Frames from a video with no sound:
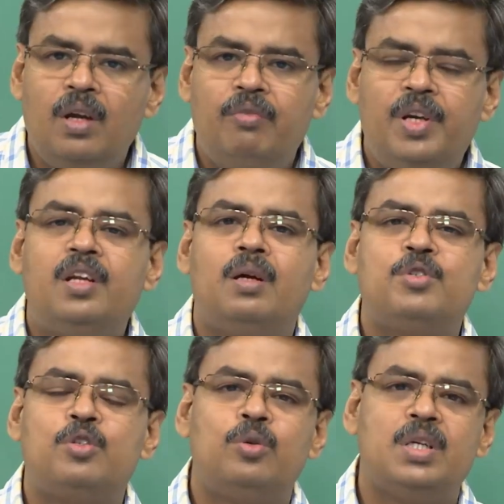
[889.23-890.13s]
When it comes
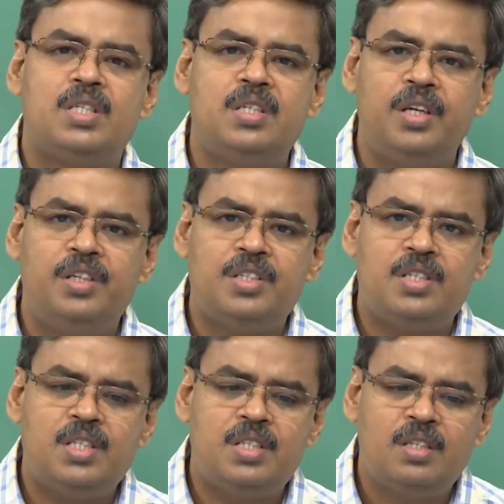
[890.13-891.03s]
to
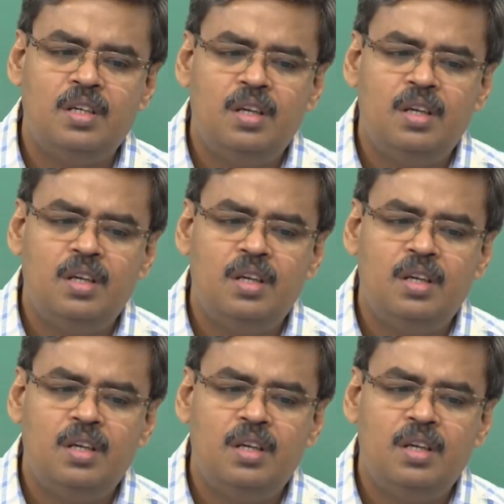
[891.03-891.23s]
consentaneousness,